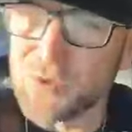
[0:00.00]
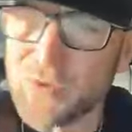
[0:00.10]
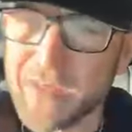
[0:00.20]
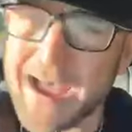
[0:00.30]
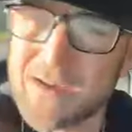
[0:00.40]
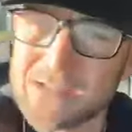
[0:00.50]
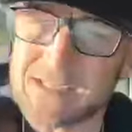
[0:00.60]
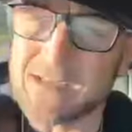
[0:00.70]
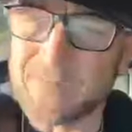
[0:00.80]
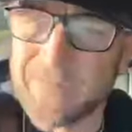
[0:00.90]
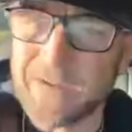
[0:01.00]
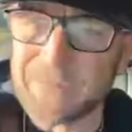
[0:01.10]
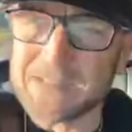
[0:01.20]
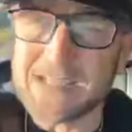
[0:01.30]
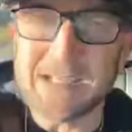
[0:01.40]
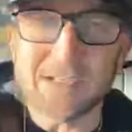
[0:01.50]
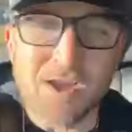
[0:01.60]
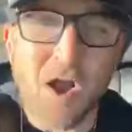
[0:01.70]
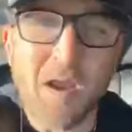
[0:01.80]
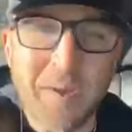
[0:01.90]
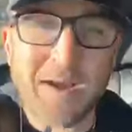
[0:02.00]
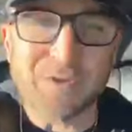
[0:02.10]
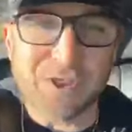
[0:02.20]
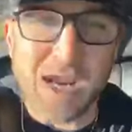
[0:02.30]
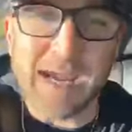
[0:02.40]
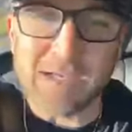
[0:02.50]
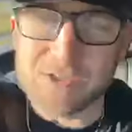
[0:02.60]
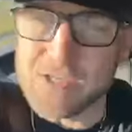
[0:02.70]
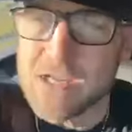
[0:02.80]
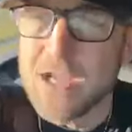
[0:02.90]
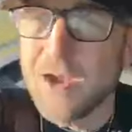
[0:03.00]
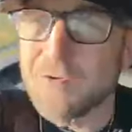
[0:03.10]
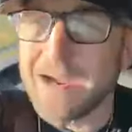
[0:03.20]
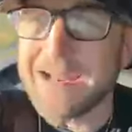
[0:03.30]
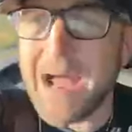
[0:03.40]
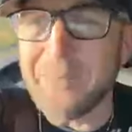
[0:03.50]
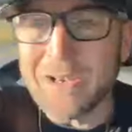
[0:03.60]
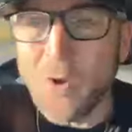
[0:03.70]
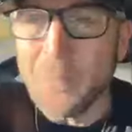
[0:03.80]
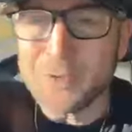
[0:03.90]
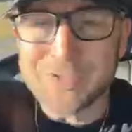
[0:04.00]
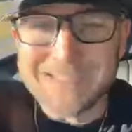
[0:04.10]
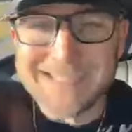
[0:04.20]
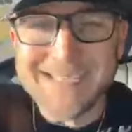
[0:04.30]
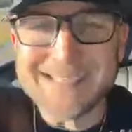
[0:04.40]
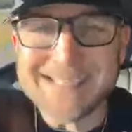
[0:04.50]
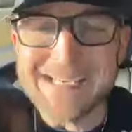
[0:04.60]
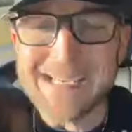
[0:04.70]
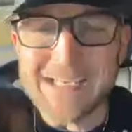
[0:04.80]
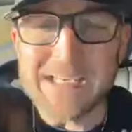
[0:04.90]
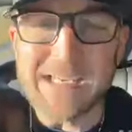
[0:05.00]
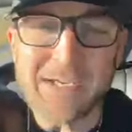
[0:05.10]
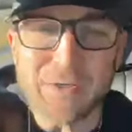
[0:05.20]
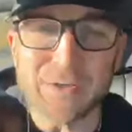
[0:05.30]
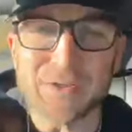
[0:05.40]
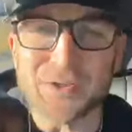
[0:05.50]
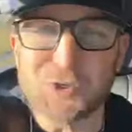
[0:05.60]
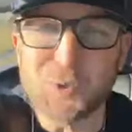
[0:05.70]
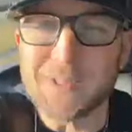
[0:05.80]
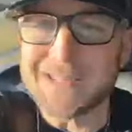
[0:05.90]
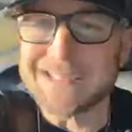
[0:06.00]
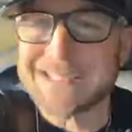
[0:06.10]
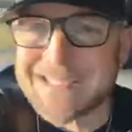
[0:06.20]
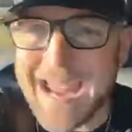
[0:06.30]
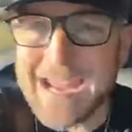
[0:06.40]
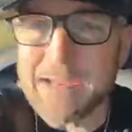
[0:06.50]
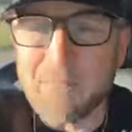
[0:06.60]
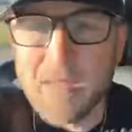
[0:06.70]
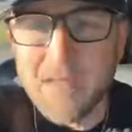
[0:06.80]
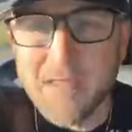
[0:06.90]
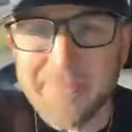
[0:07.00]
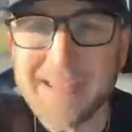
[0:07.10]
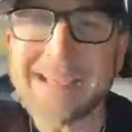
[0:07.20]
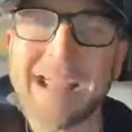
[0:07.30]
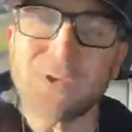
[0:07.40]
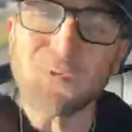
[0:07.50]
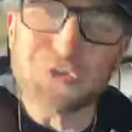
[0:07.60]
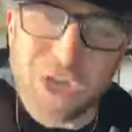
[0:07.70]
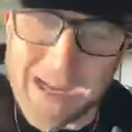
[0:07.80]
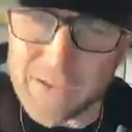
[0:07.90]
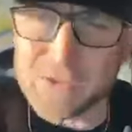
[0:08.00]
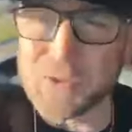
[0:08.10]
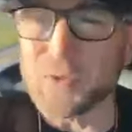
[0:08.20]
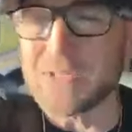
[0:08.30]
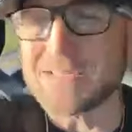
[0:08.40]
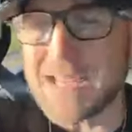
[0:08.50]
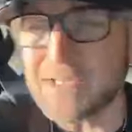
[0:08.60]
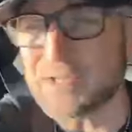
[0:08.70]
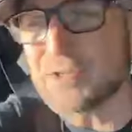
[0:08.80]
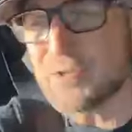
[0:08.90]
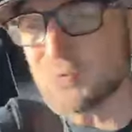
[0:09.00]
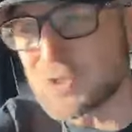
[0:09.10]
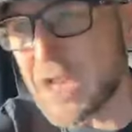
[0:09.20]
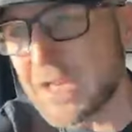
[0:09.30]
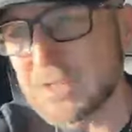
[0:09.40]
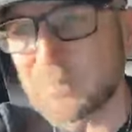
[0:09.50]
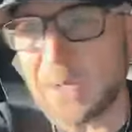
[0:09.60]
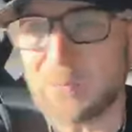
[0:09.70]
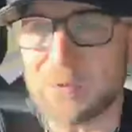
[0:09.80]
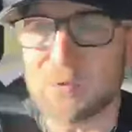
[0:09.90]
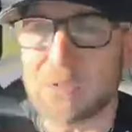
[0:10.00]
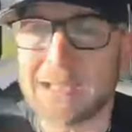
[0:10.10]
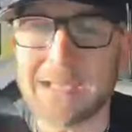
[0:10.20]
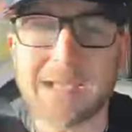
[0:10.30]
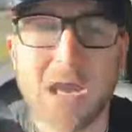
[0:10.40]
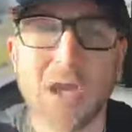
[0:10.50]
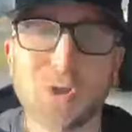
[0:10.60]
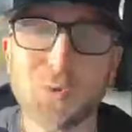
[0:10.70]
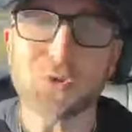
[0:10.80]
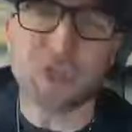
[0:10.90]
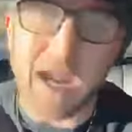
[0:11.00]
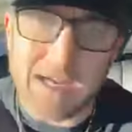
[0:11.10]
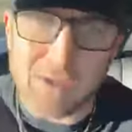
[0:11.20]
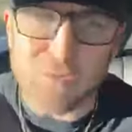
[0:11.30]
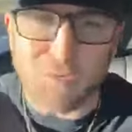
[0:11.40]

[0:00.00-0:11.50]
2015. Talk about change, right? I'm at almost 16 years doing the same thing. Now, you change duty stations. You change people you lead. You change